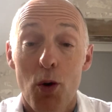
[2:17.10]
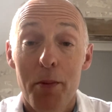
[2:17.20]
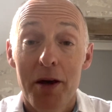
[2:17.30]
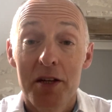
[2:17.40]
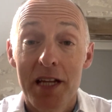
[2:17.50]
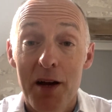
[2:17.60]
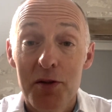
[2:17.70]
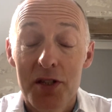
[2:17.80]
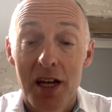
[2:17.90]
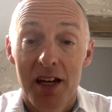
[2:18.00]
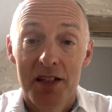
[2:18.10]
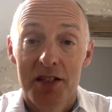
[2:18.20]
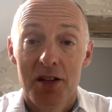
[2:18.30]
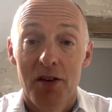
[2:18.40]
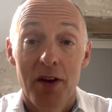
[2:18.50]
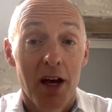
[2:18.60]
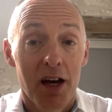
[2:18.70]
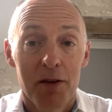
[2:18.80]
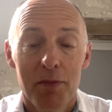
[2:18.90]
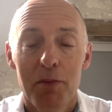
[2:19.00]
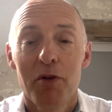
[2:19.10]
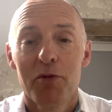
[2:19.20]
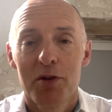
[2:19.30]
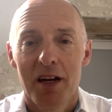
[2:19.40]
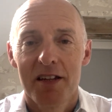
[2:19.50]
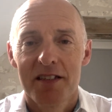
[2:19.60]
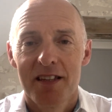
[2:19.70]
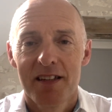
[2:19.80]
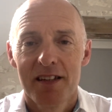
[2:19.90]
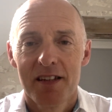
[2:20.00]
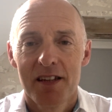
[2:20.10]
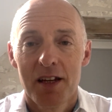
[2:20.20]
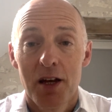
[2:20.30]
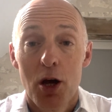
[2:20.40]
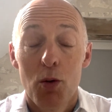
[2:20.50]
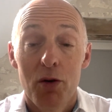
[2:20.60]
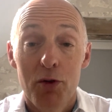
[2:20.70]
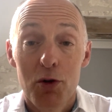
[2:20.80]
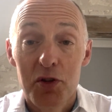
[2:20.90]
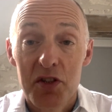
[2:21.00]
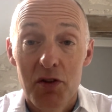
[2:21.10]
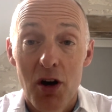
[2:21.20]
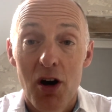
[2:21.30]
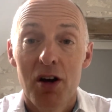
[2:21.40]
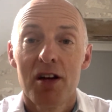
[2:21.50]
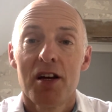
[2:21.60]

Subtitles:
about the downsides of AI, my mother would ask? Well, of course, there are